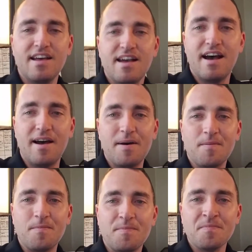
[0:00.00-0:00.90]

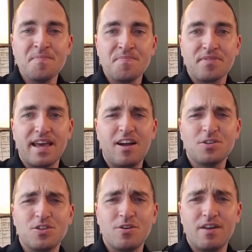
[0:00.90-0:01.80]
And
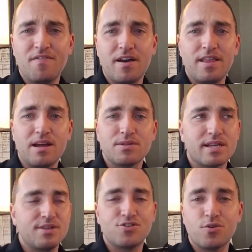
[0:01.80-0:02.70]
also, I found that I was
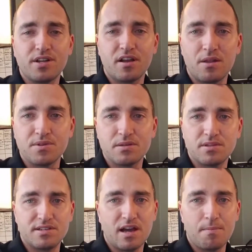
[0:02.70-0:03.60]
kind of droning on with some of
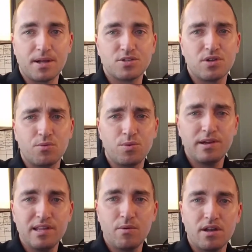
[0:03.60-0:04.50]
the topics, so I
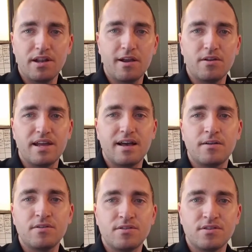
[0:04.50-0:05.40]
really want to narrow
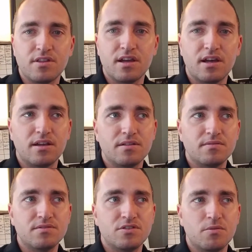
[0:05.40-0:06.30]
down to
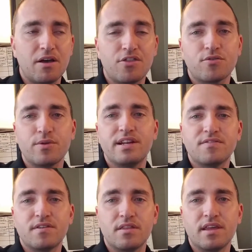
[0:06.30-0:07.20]
about 3
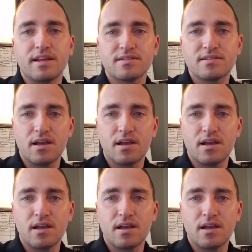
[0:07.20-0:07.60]
different things.